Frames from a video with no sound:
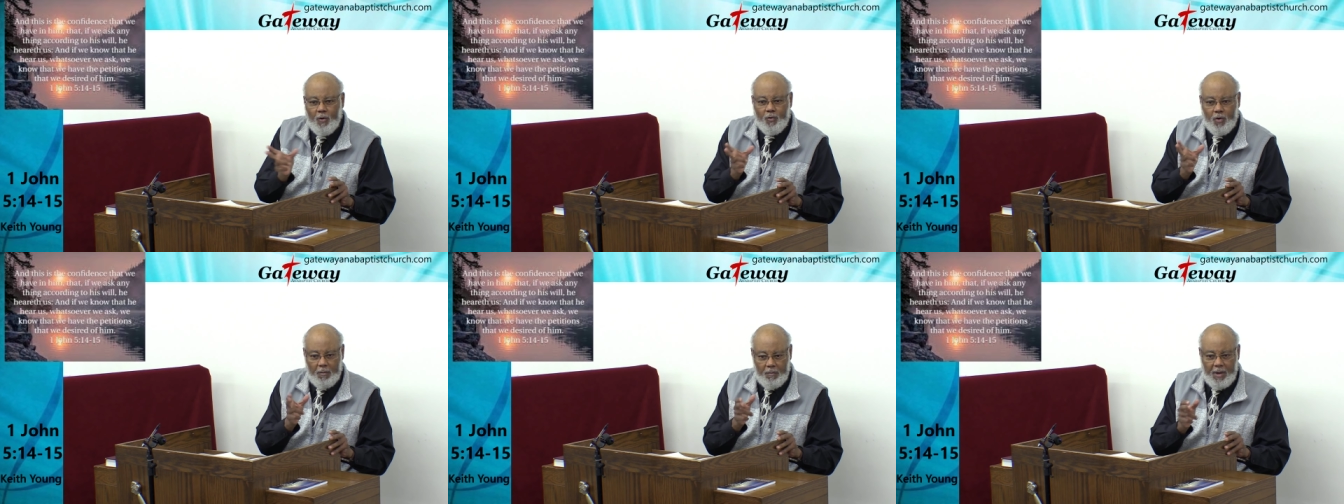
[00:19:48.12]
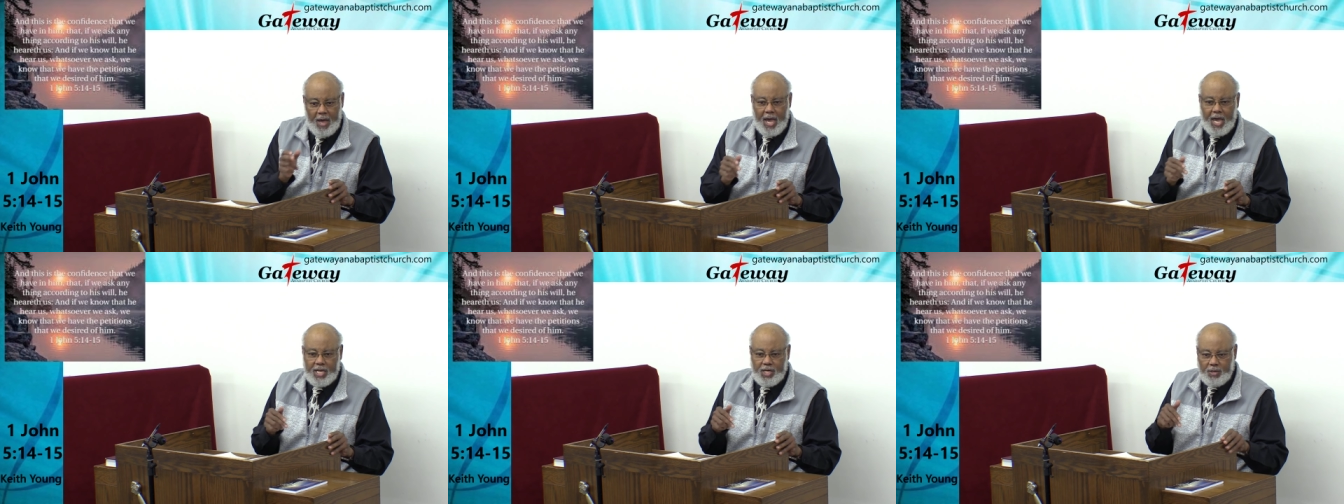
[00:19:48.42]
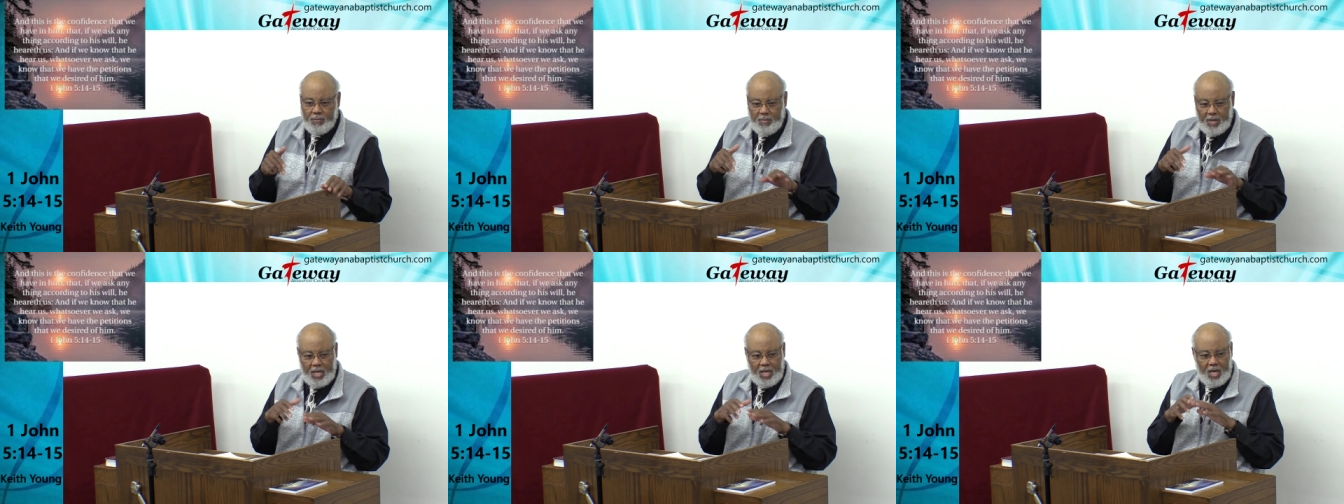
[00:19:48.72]

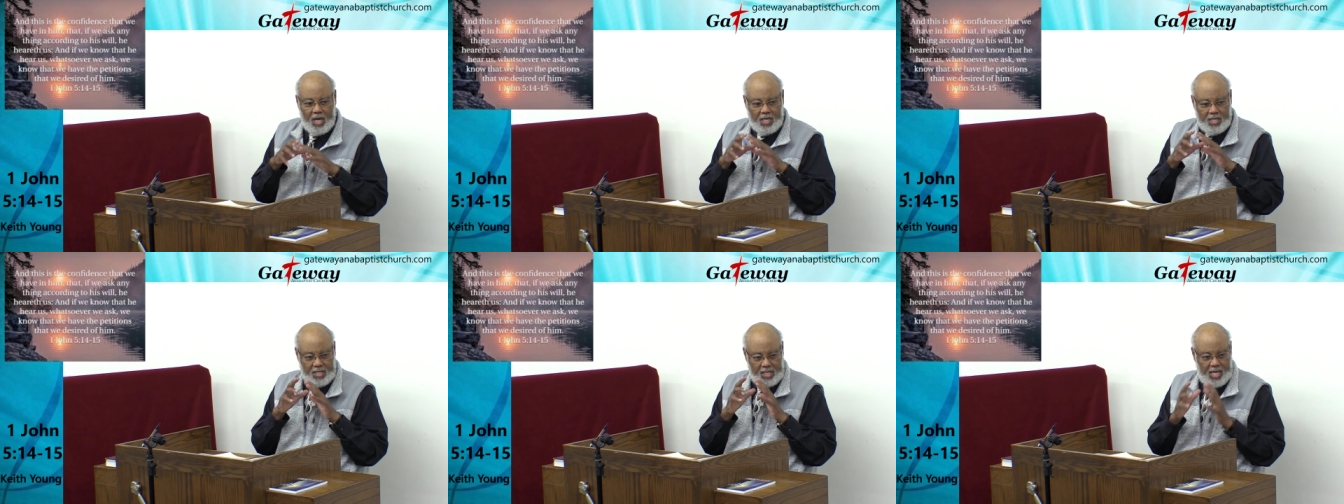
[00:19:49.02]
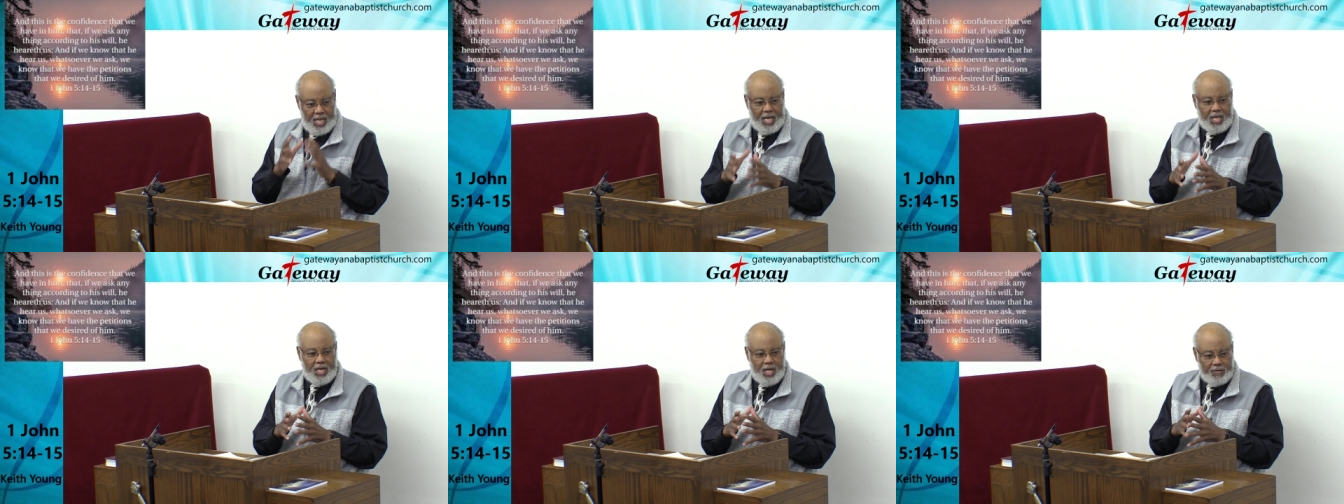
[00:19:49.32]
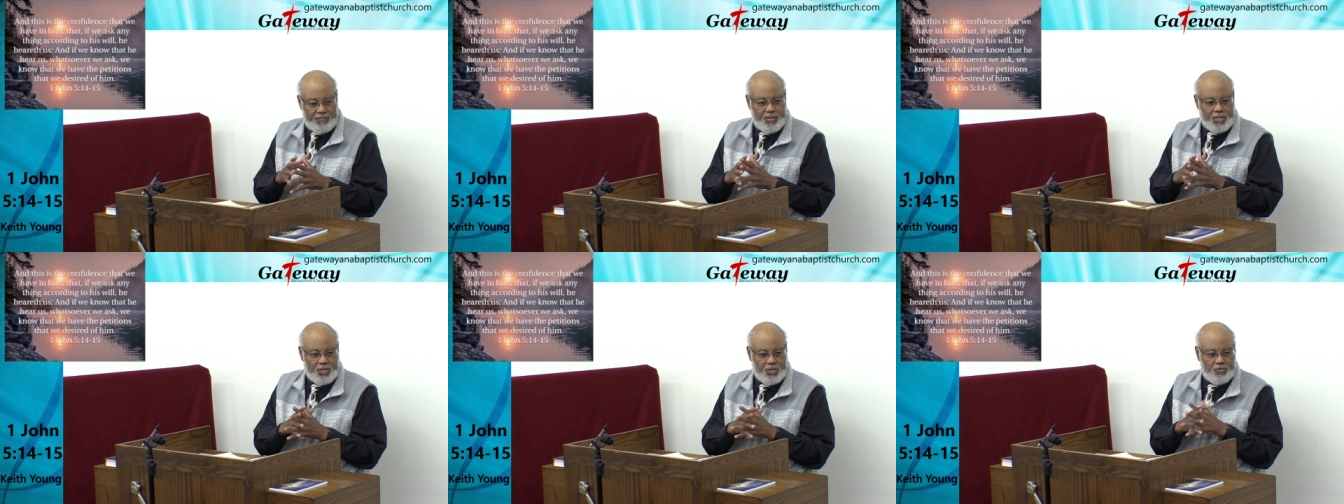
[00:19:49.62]
reminded me of, then
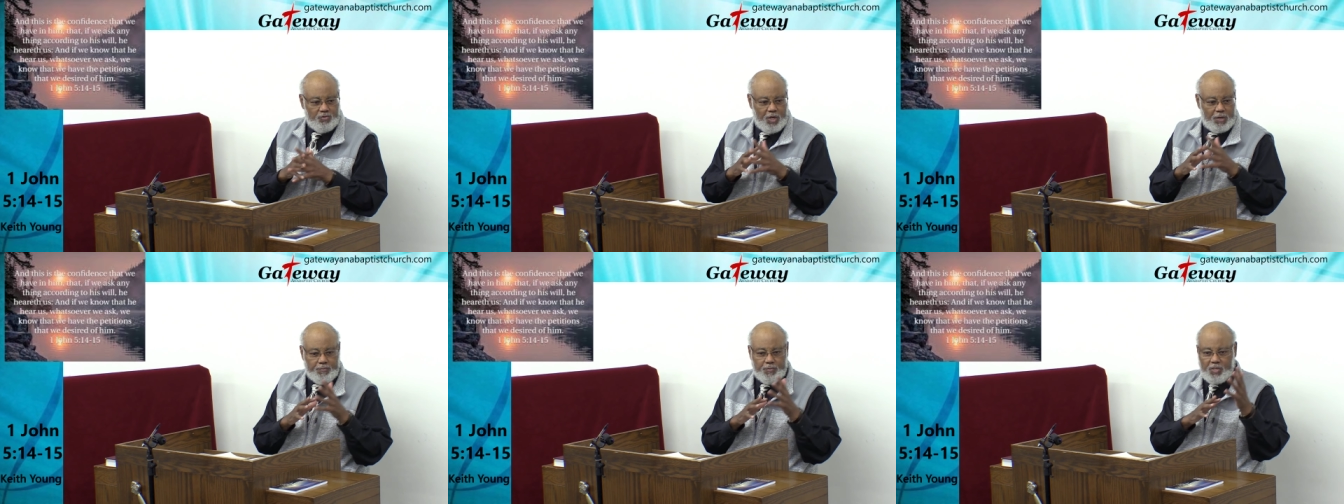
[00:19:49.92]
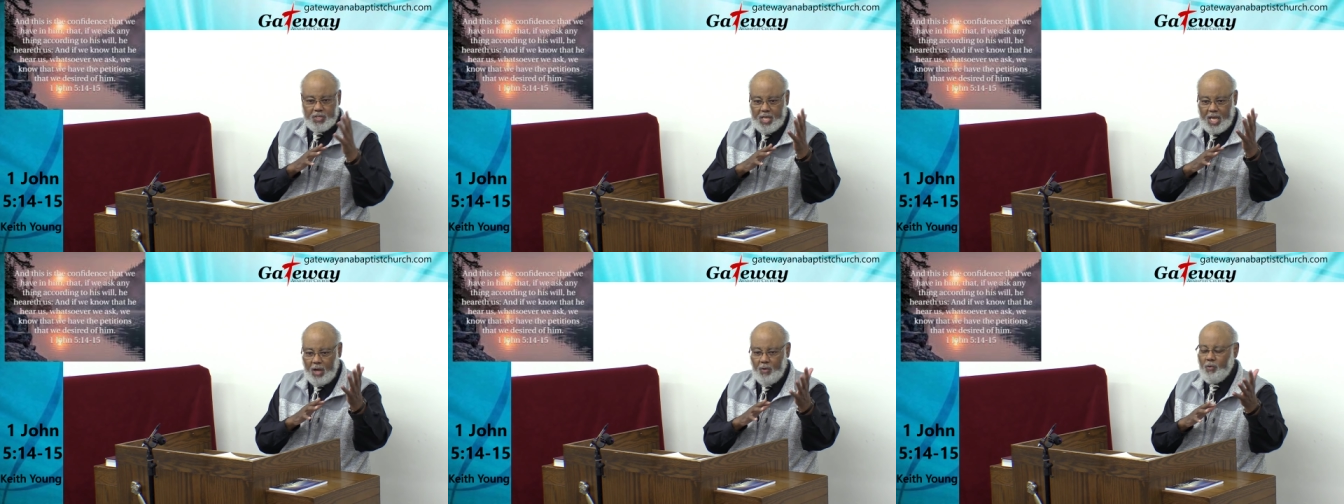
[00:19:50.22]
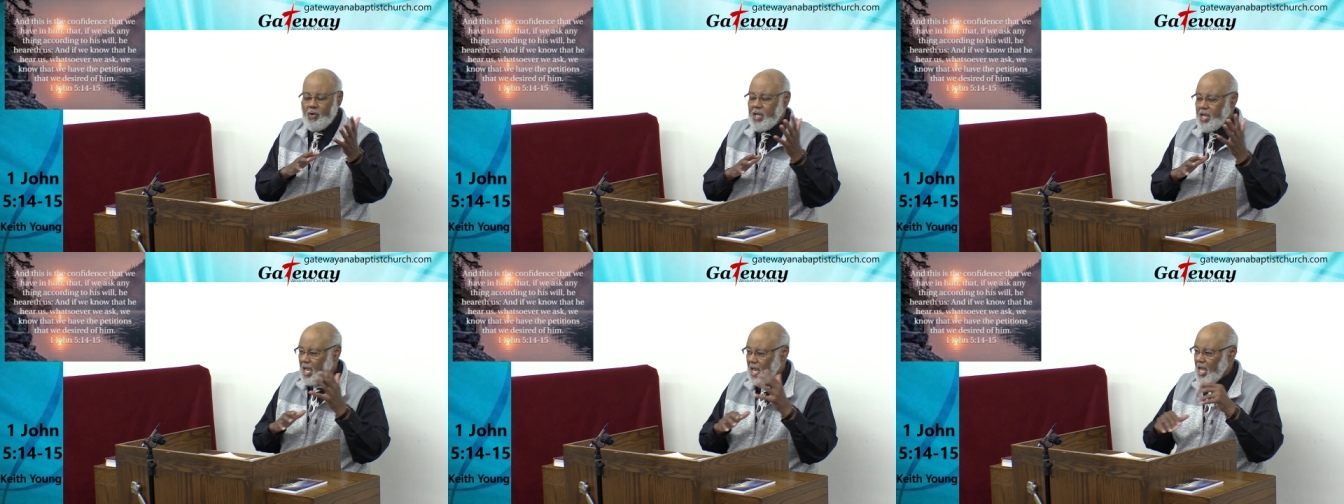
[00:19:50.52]
of the scripture that
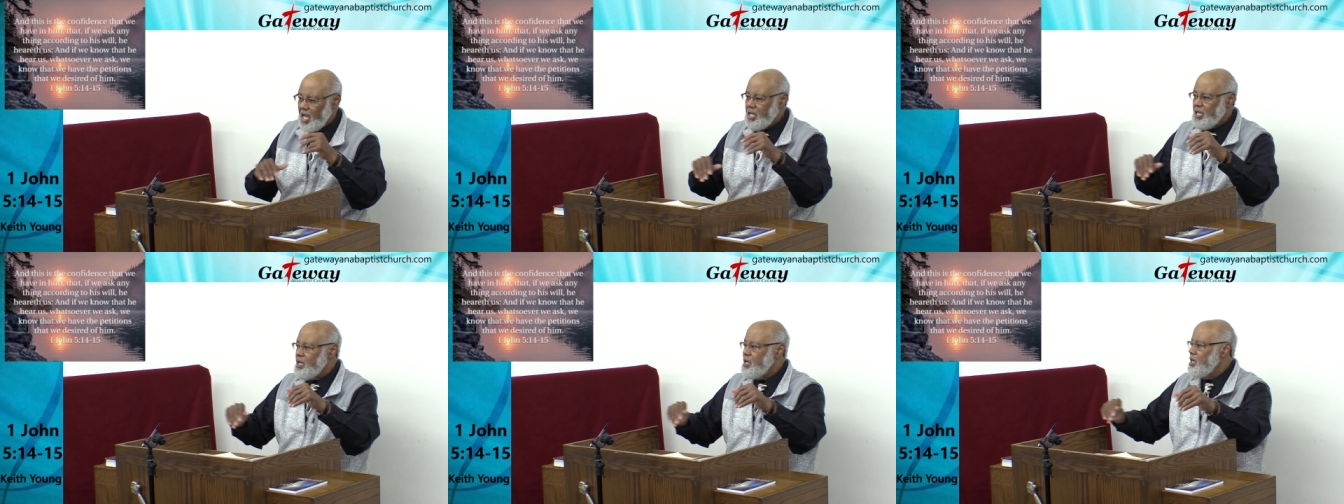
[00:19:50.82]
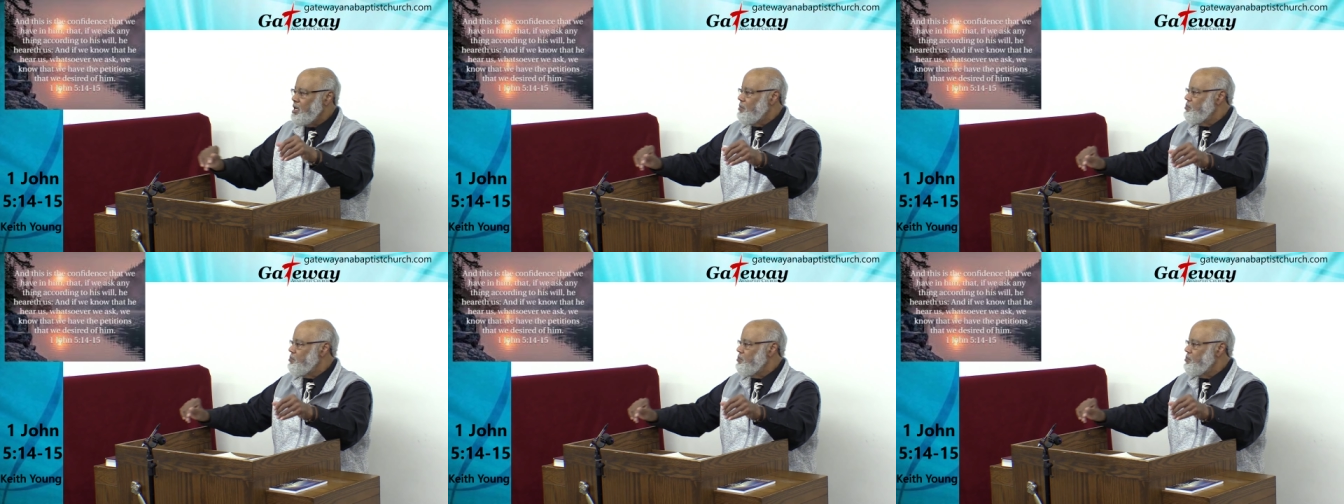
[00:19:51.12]
we had